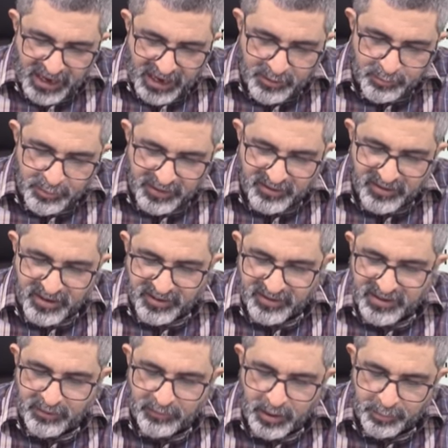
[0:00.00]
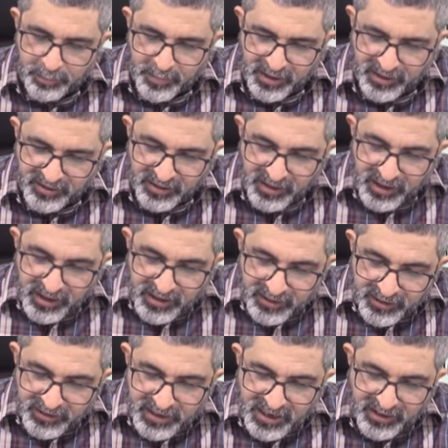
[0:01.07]
and business developments,
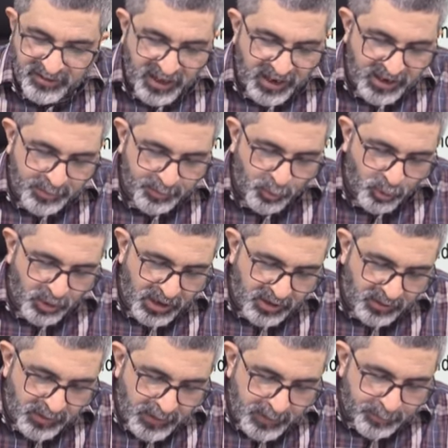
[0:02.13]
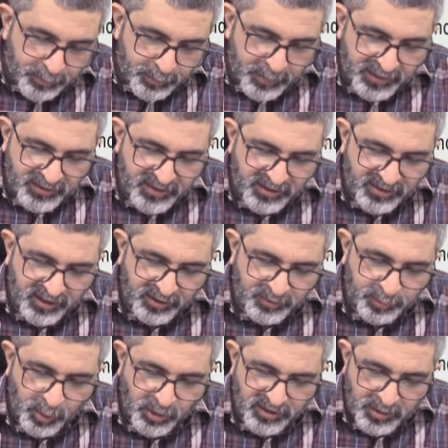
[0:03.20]
C S R reporting, business
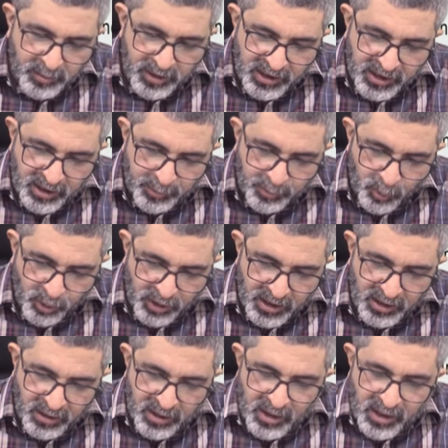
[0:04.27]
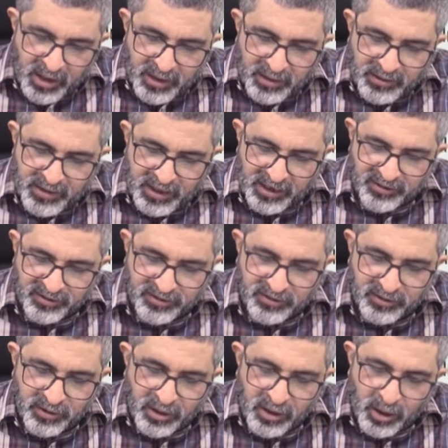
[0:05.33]
responsibility reporting. There
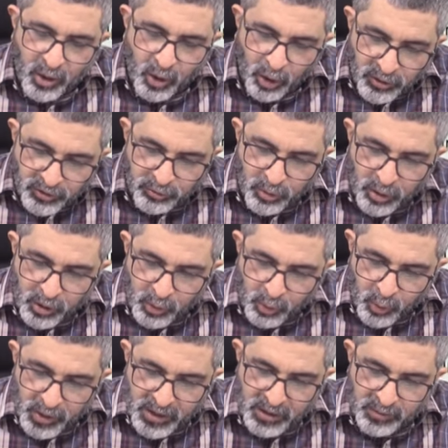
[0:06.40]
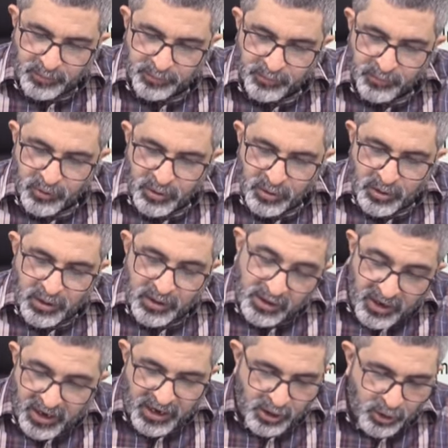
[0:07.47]
is also a growing
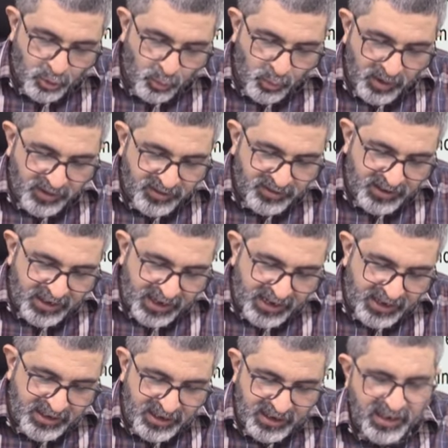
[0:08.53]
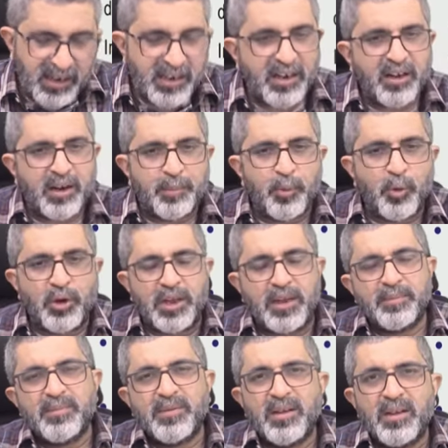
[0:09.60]
trend towards integrated reporting.
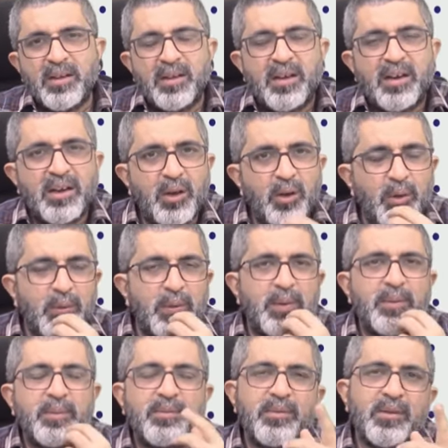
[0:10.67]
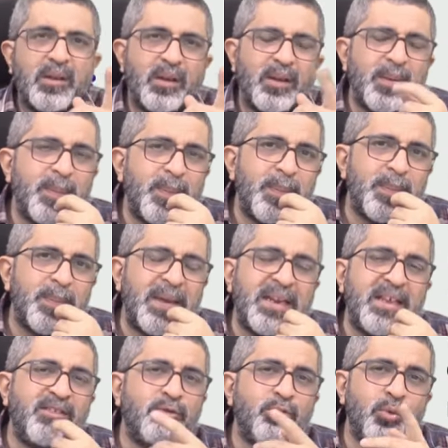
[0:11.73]
Now,
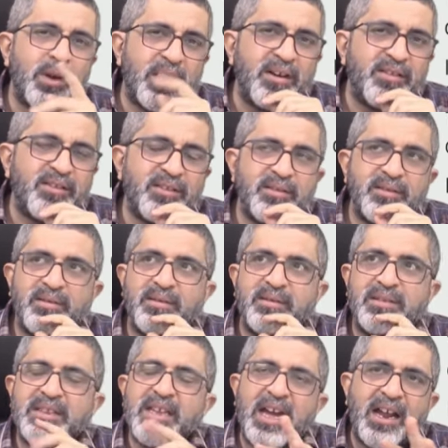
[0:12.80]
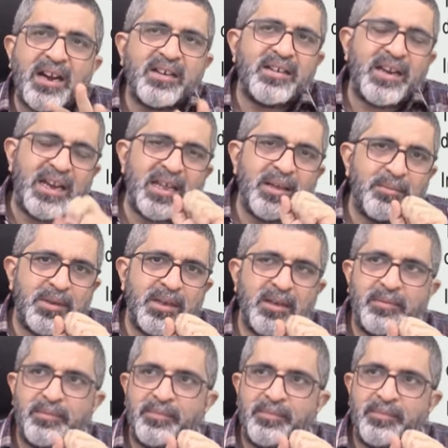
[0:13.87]
many students, they are telling me